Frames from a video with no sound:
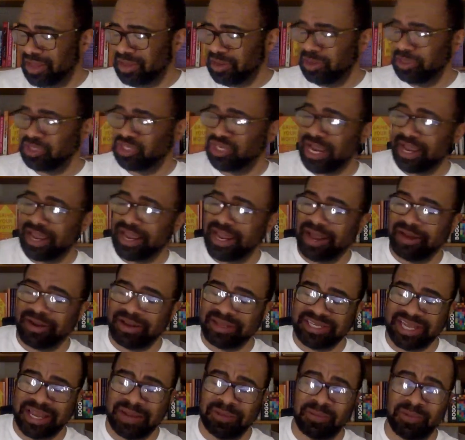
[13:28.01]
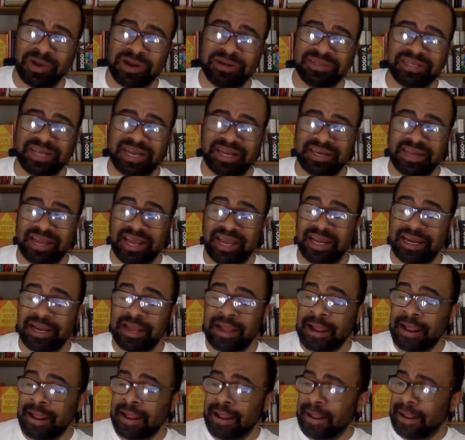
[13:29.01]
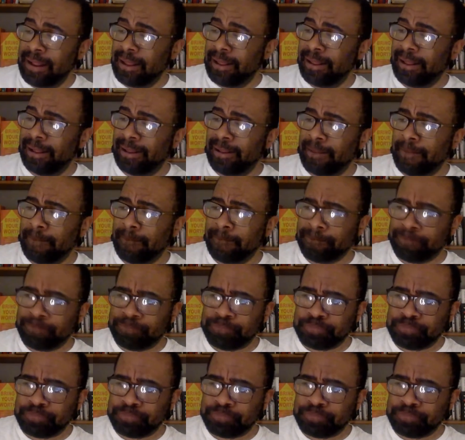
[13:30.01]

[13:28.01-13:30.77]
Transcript: You can check it out at damon brown dot net. Um,